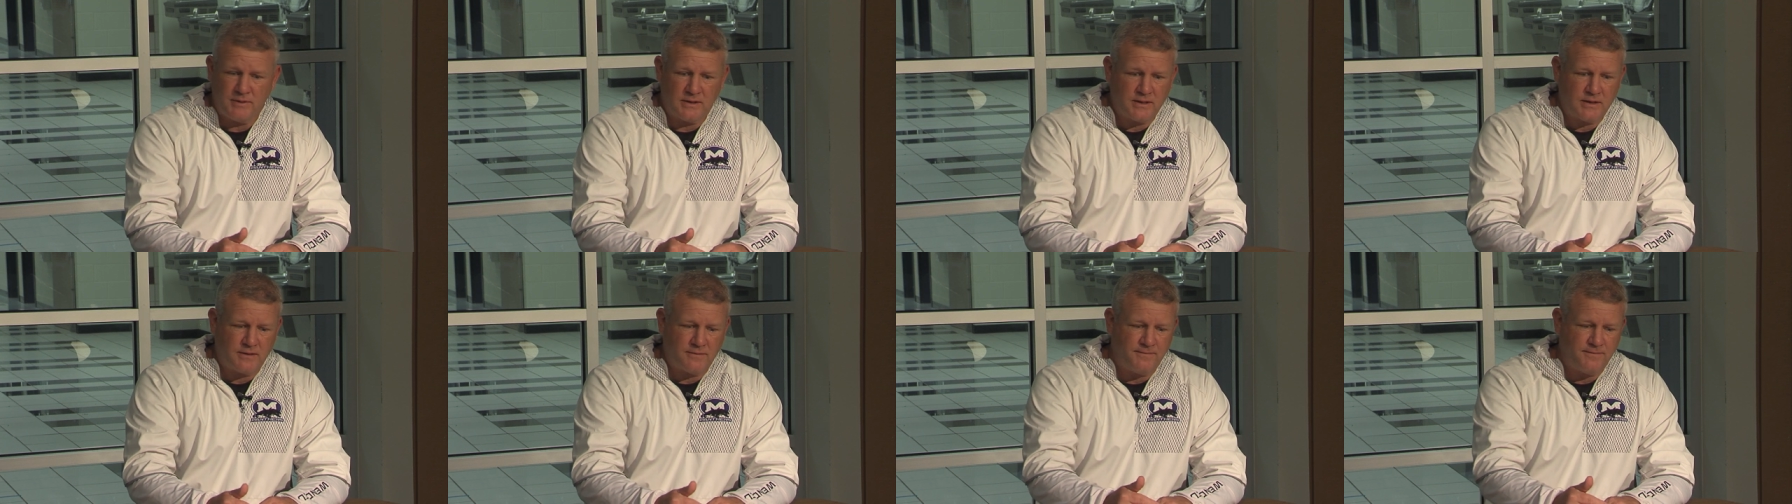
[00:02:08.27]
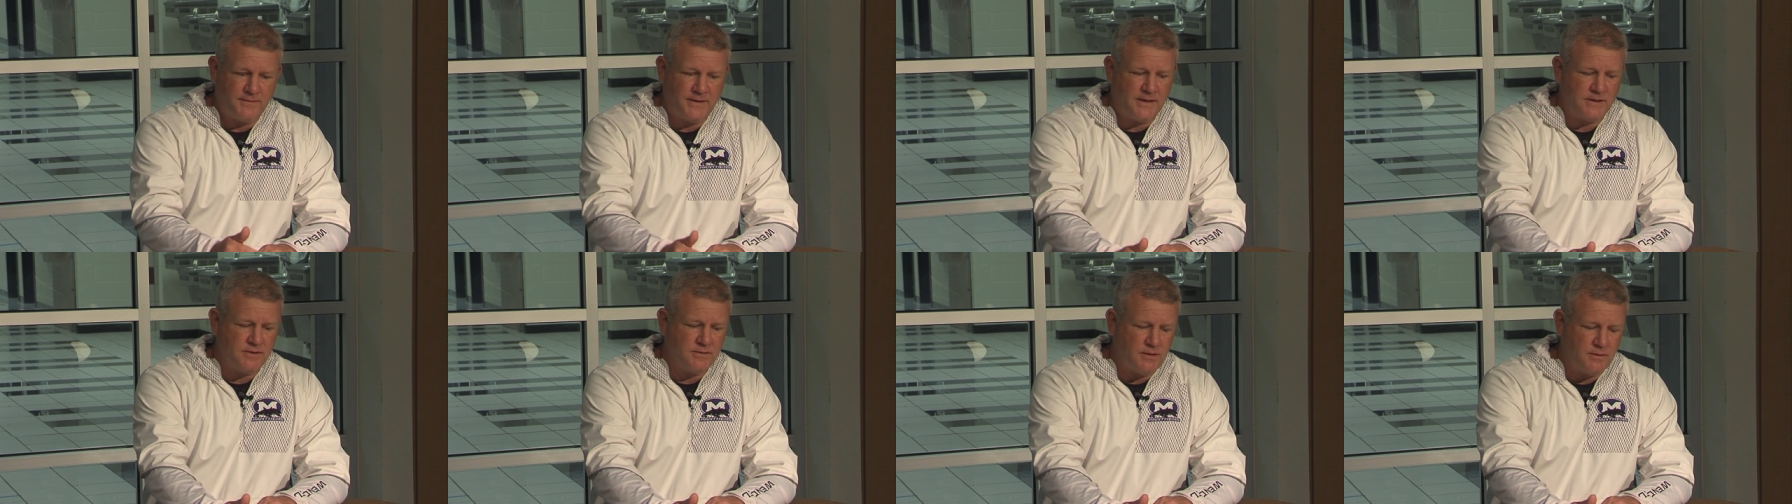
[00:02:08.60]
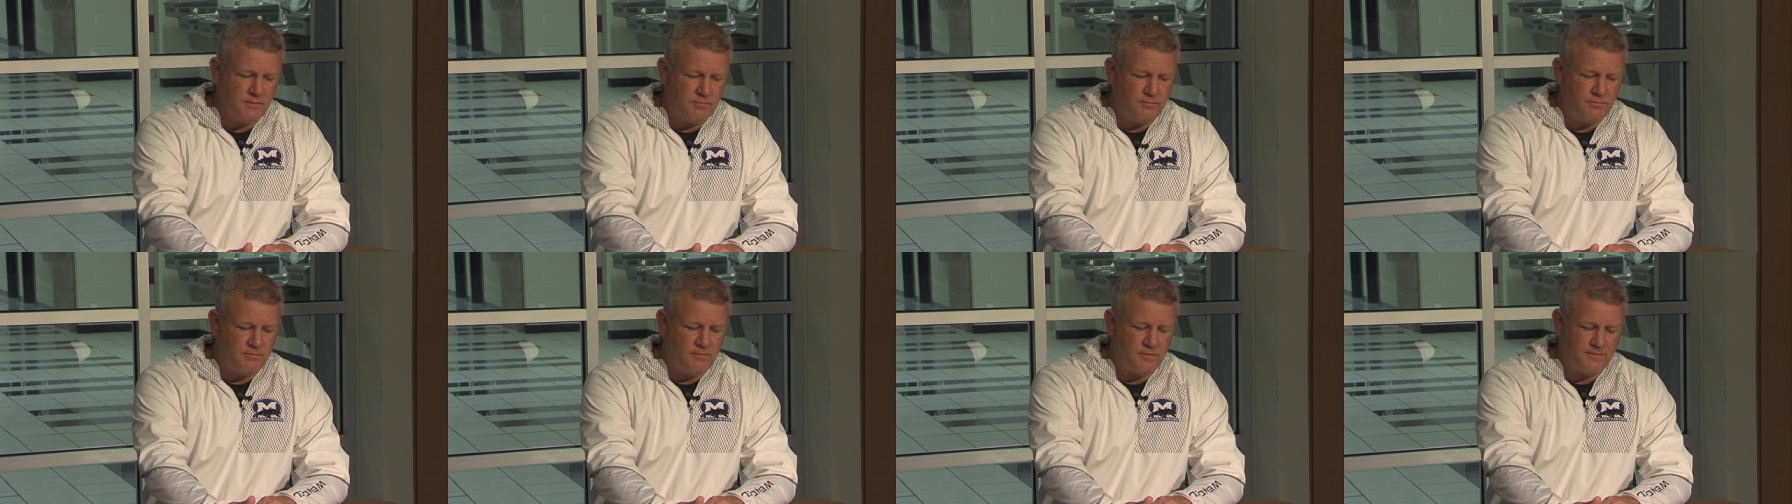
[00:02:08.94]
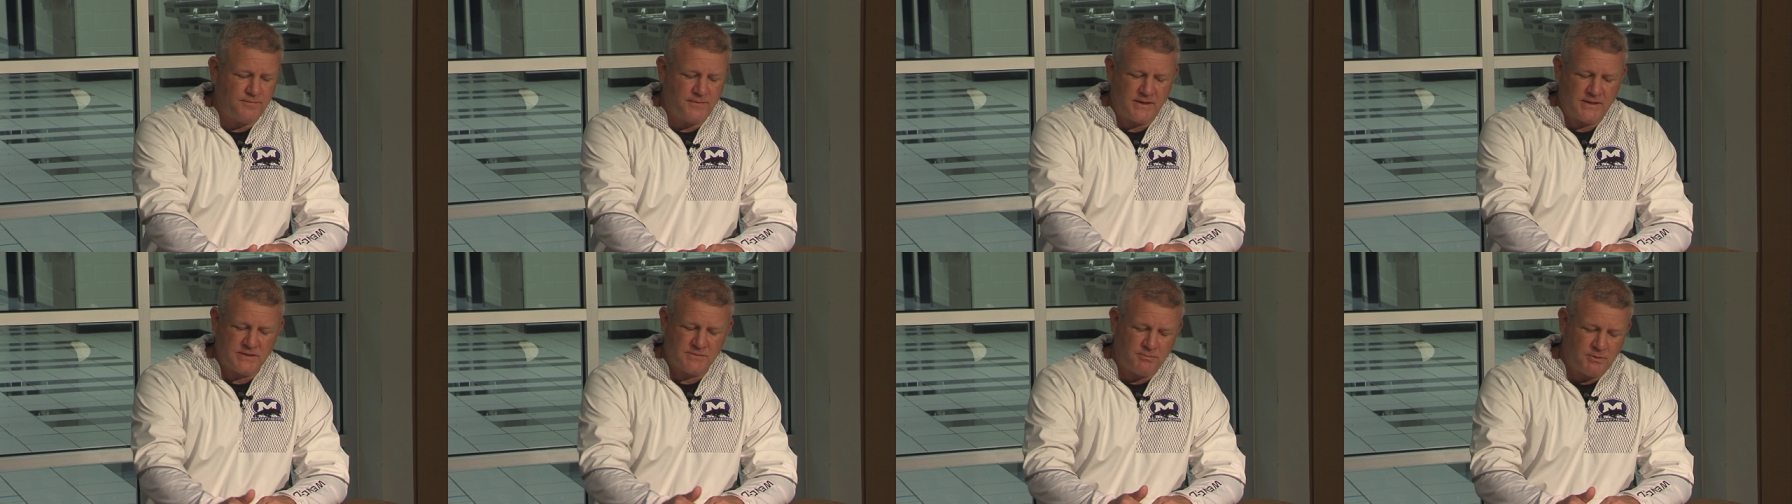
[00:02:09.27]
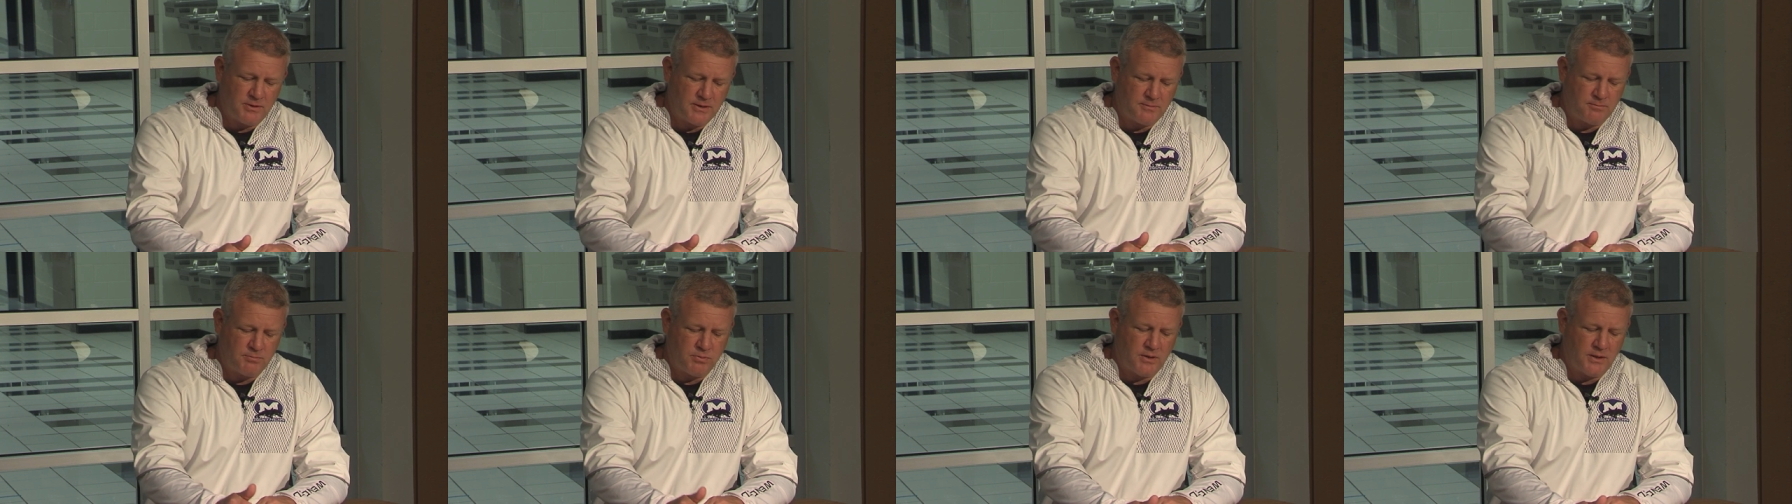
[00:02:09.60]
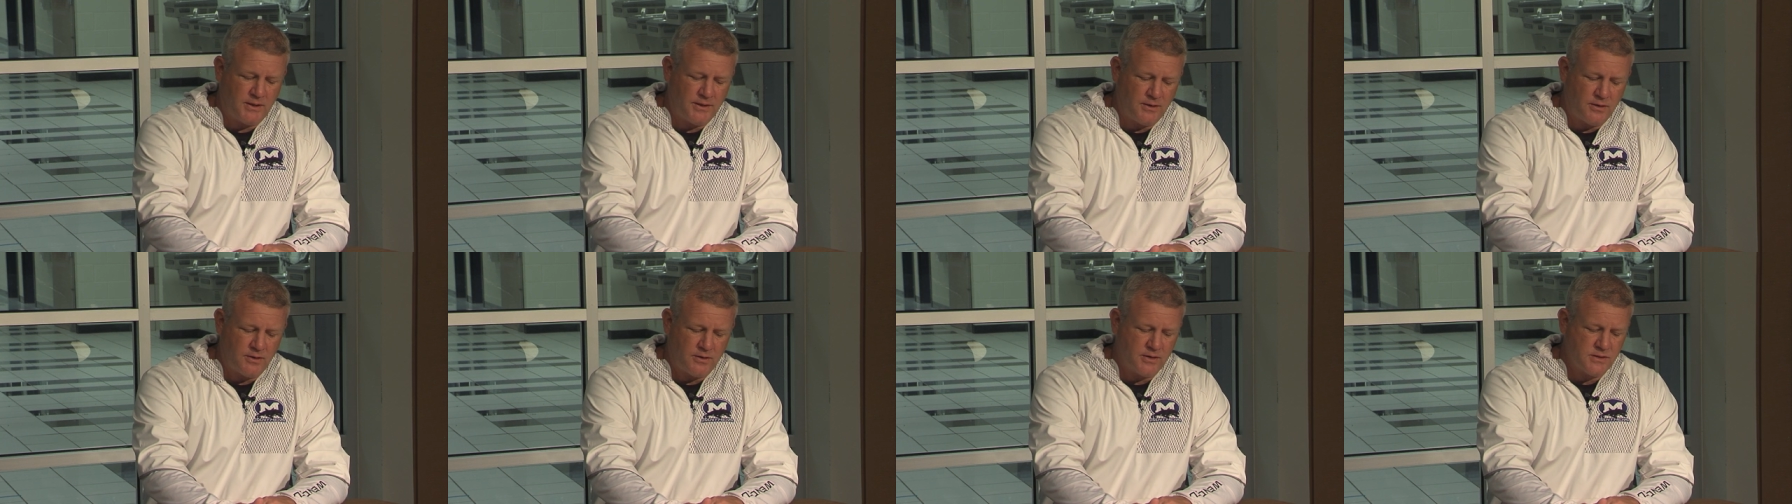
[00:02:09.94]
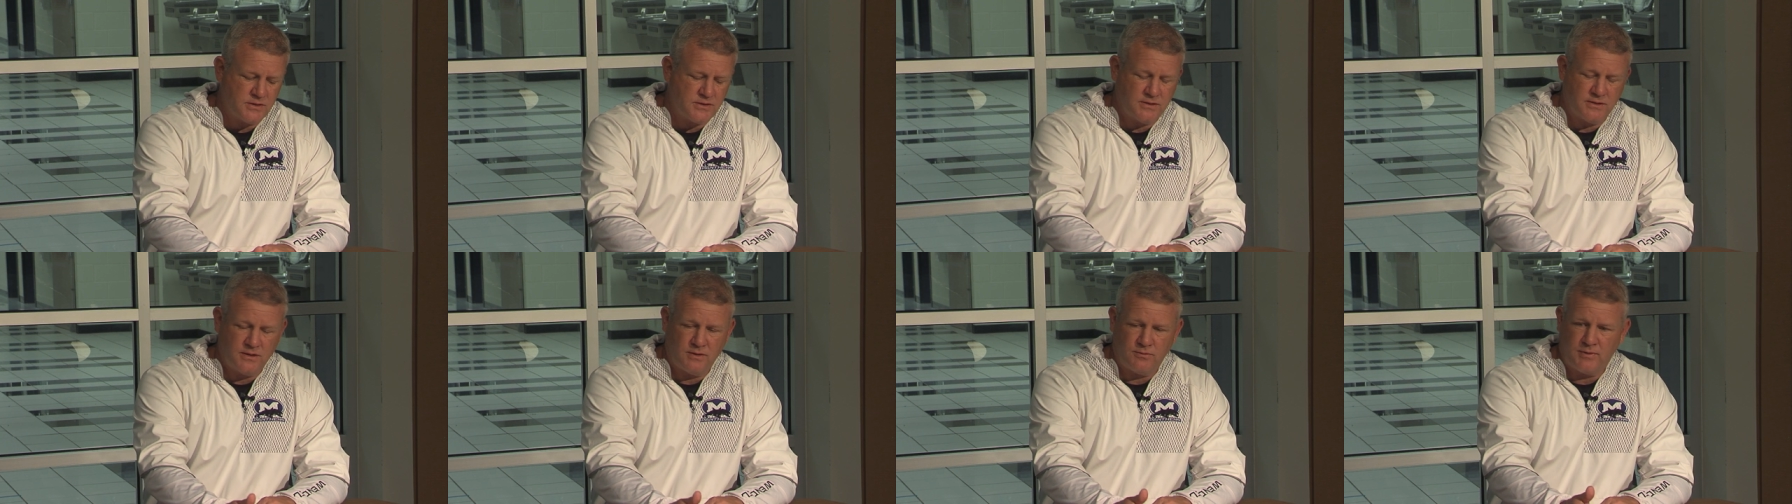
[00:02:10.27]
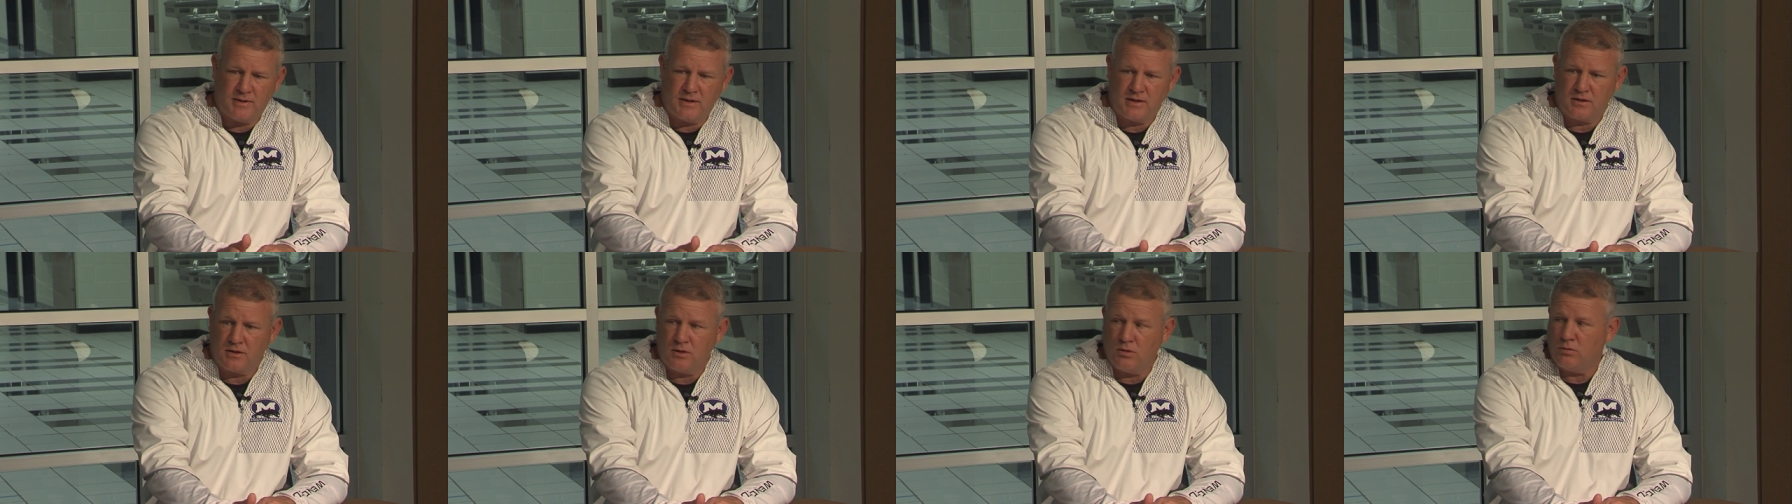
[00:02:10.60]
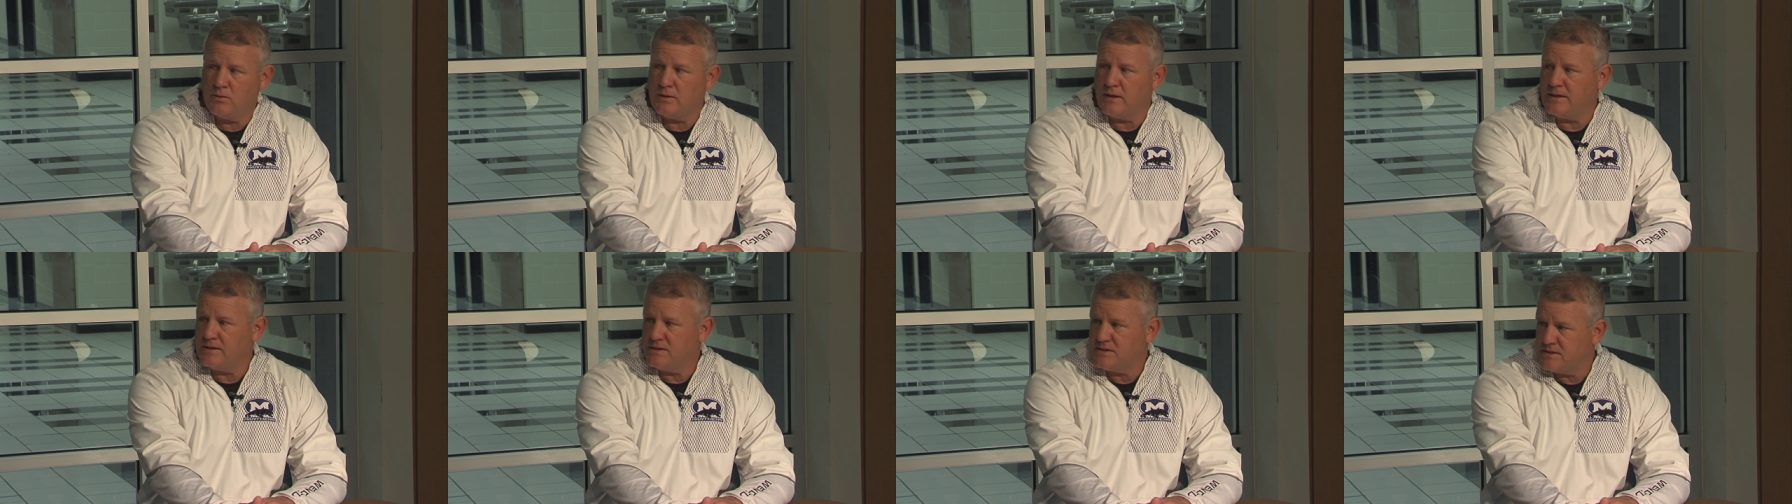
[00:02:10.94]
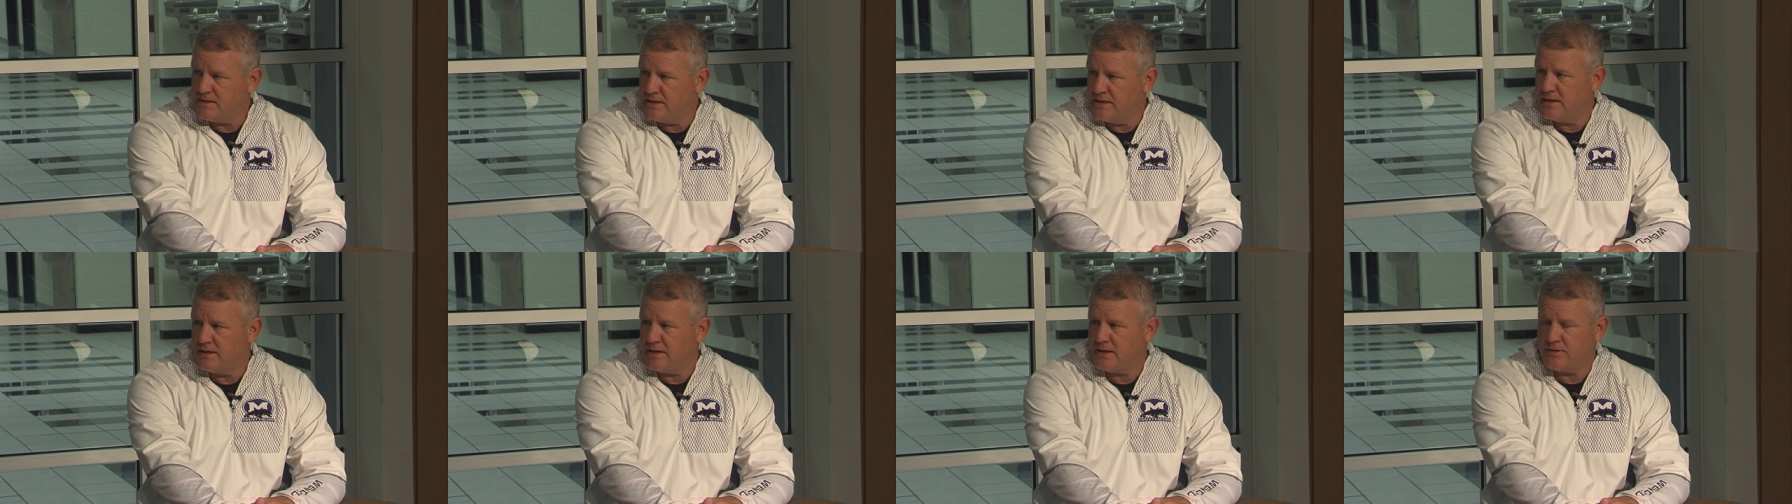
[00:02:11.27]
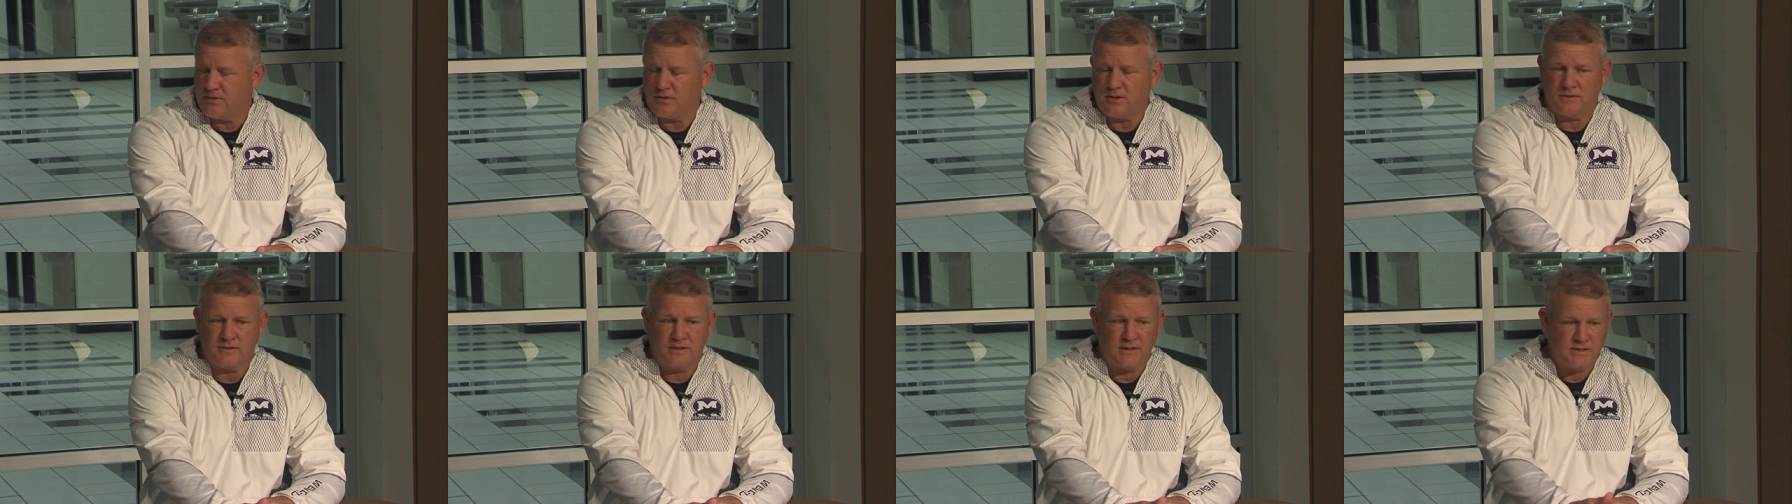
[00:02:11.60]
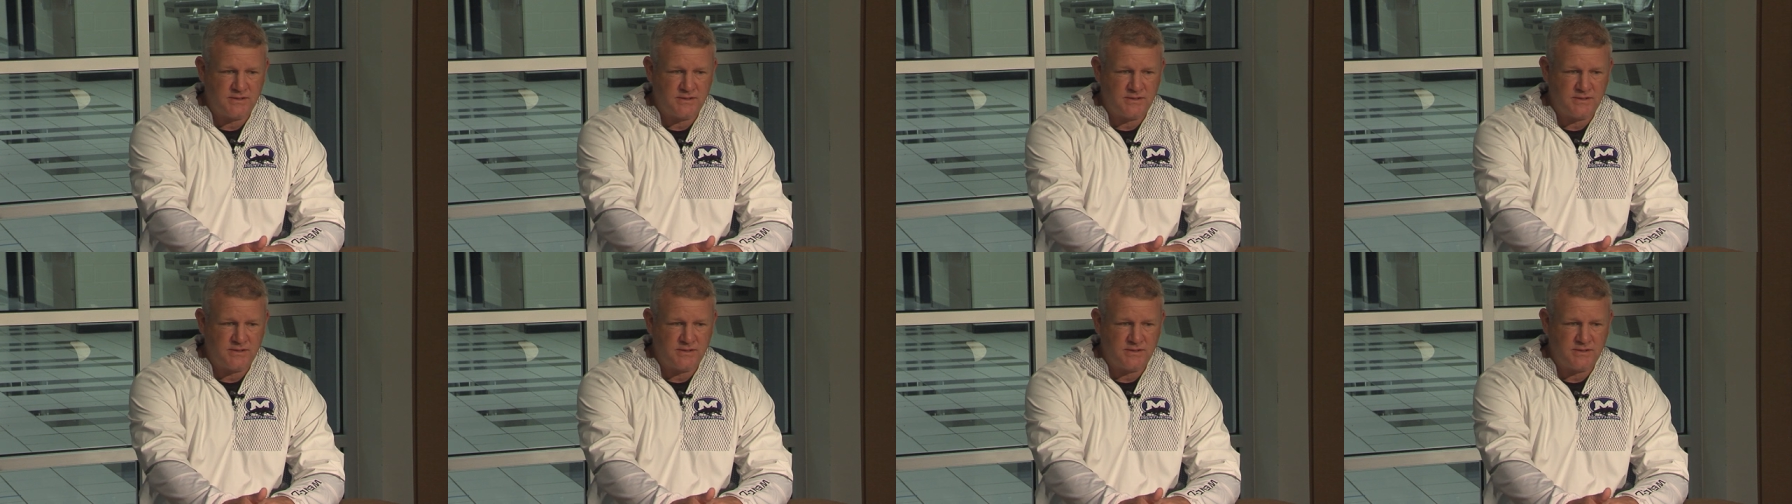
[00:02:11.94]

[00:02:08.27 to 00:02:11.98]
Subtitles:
They got a fast break play on us, and then we had a goal line stand. I thought that